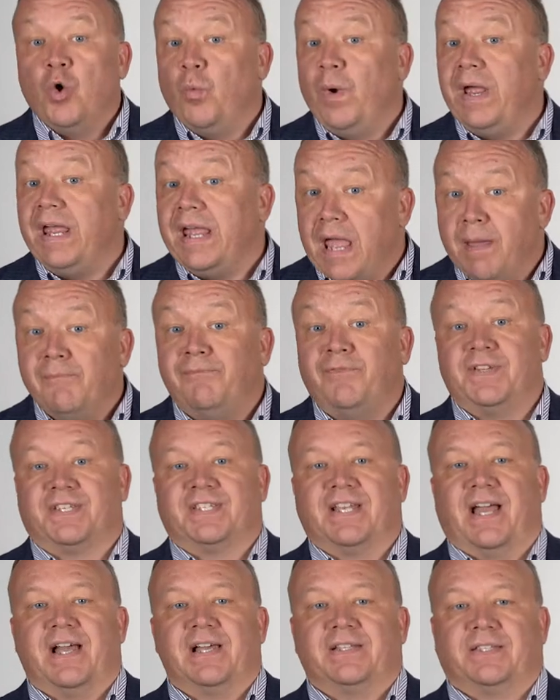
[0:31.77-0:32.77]
We
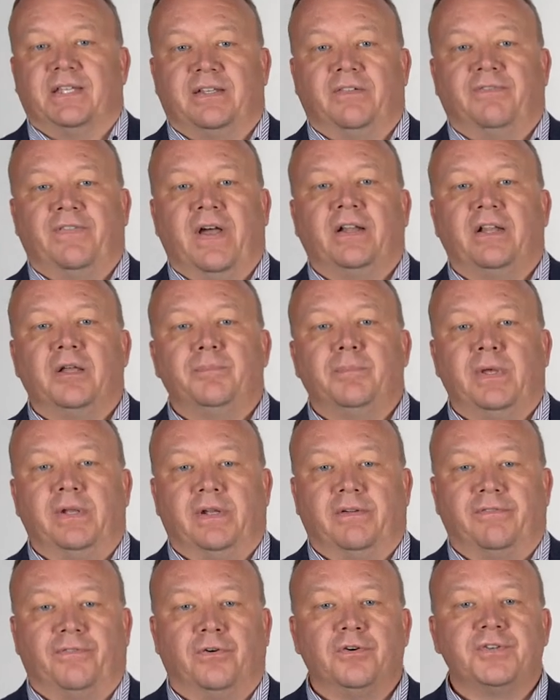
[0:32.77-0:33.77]
emphasize the development
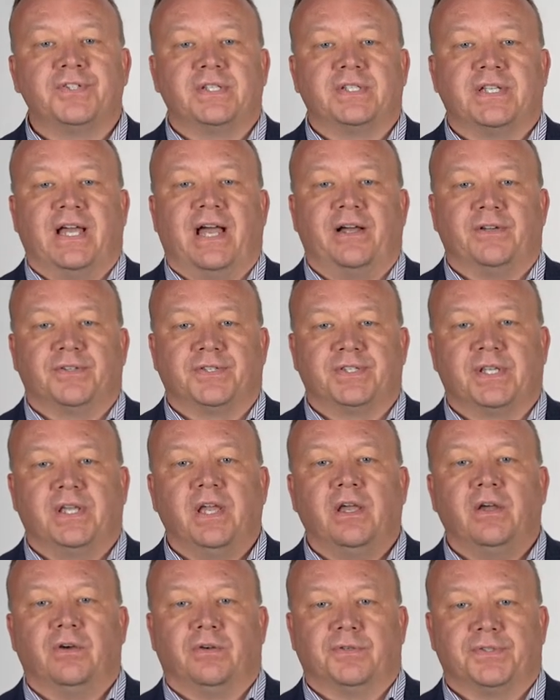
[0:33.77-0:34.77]
of versatile
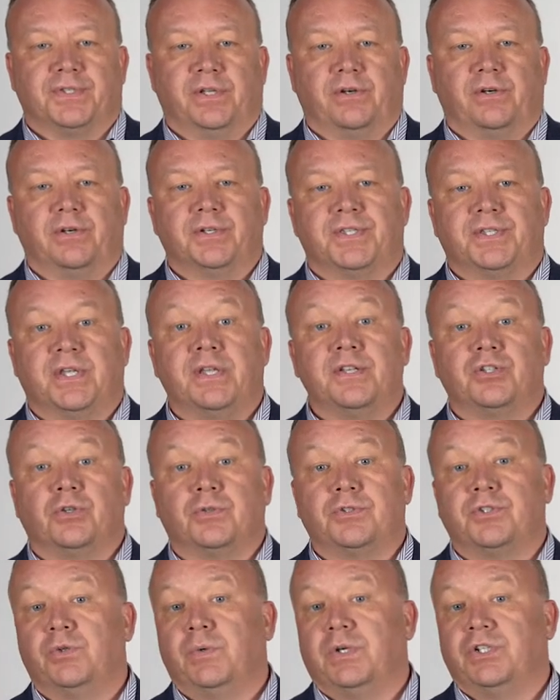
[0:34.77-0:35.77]
skills that are
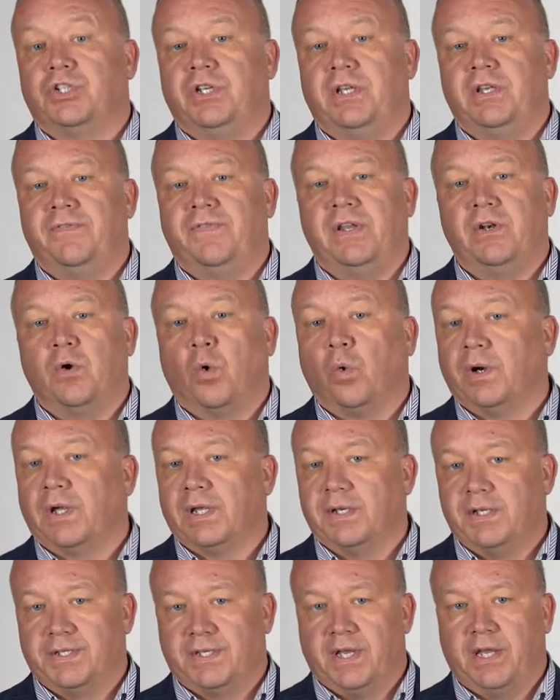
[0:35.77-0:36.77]
essential to achieving
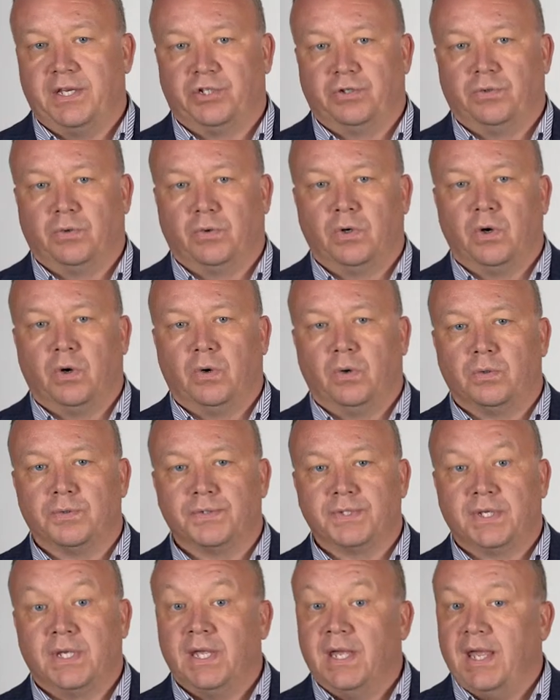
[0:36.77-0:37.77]
organizational
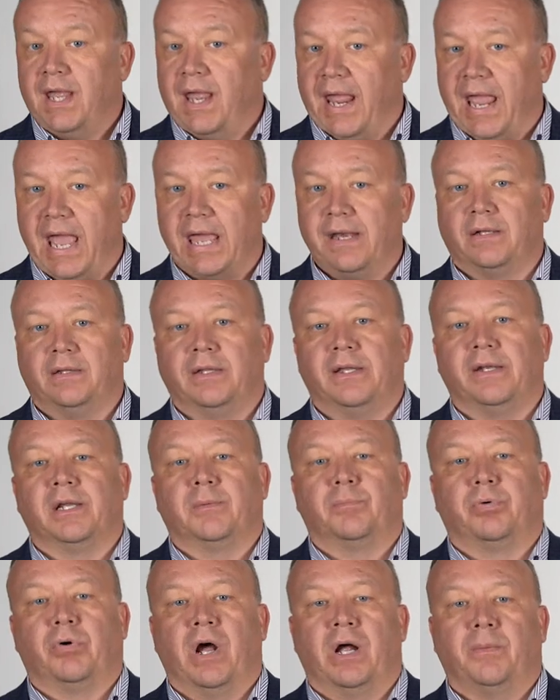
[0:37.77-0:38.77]
goals:
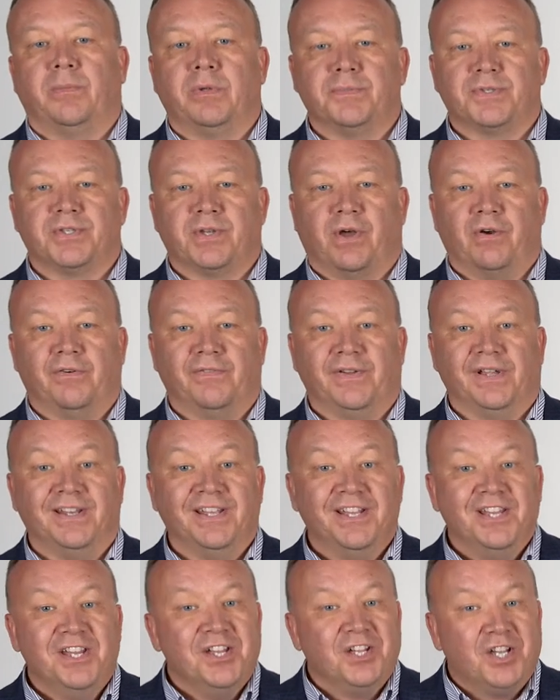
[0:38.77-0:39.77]
analytic problem
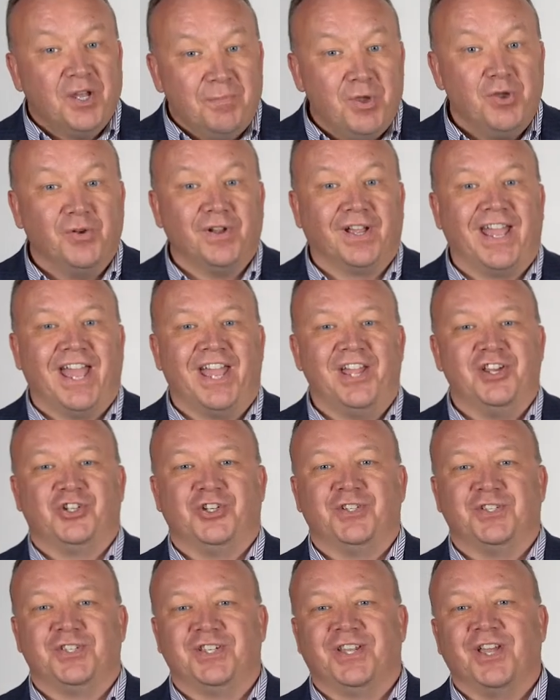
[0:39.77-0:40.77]
solving,
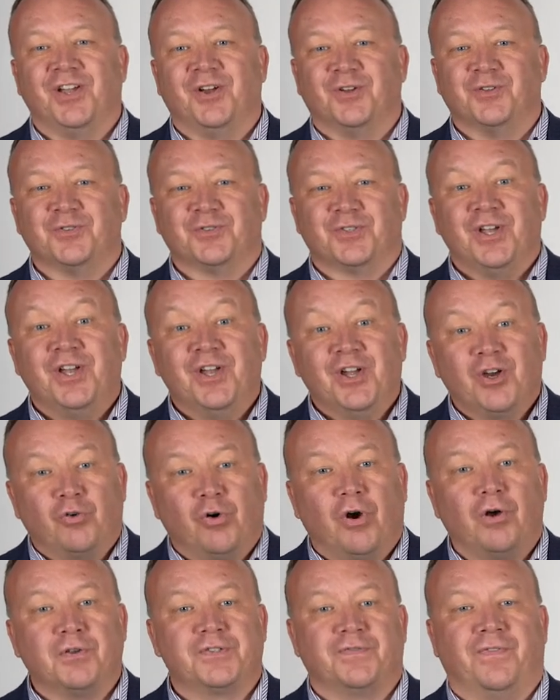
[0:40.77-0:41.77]
communication skills,
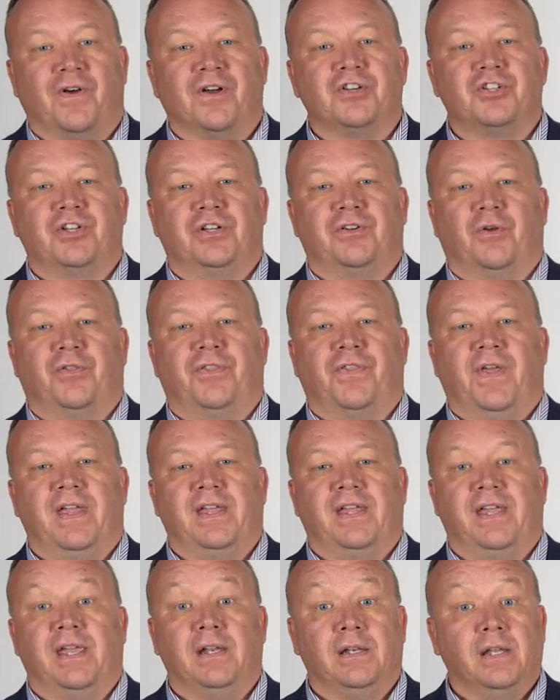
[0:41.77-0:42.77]
cross-functional
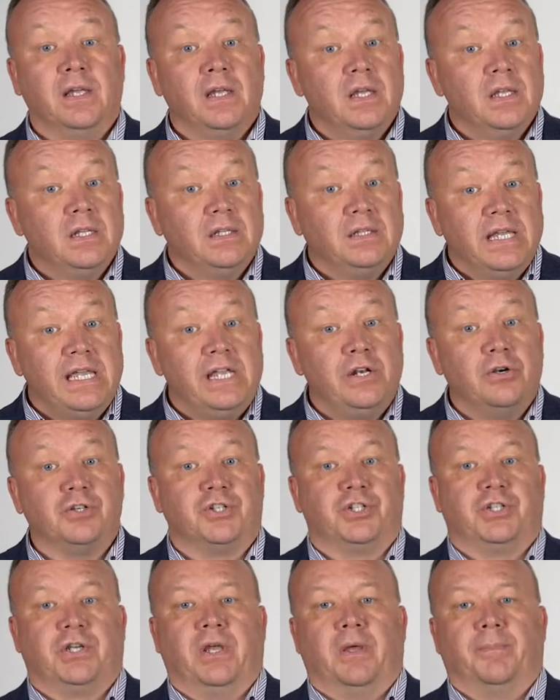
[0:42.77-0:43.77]
thinking,
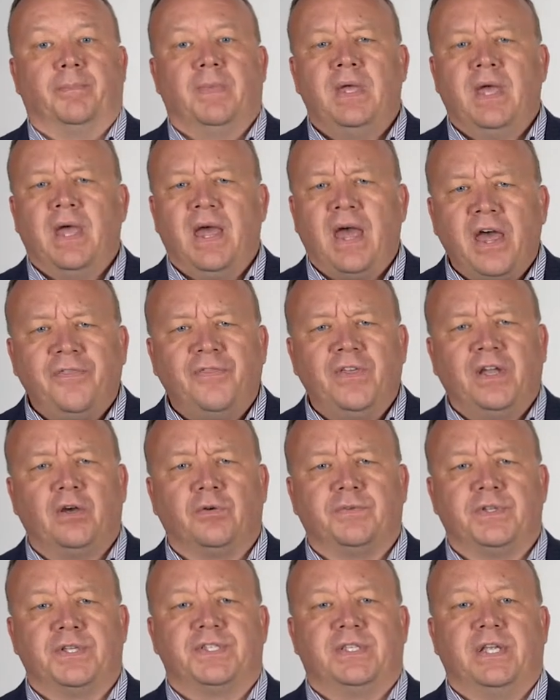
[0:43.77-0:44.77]
leadership,
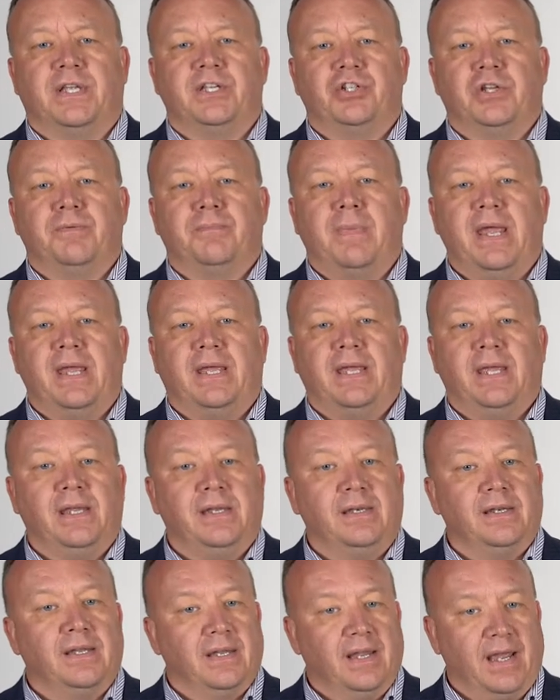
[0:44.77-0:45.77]
ethical decision
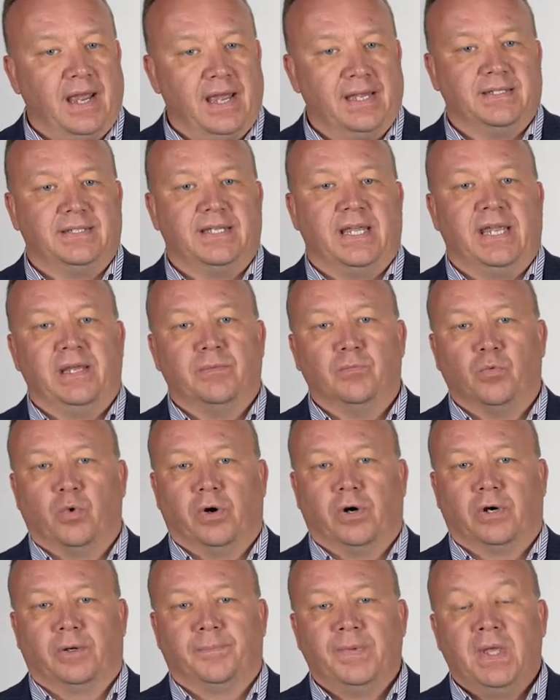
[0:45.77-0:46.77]
making, and
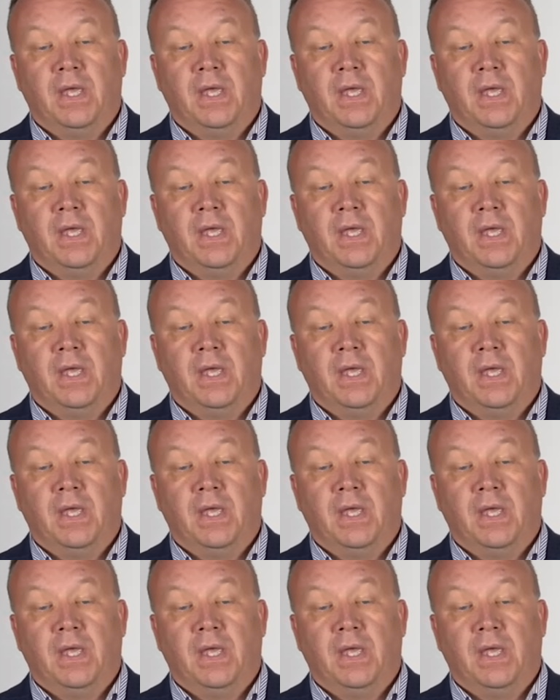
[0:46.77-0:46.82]
teamwork.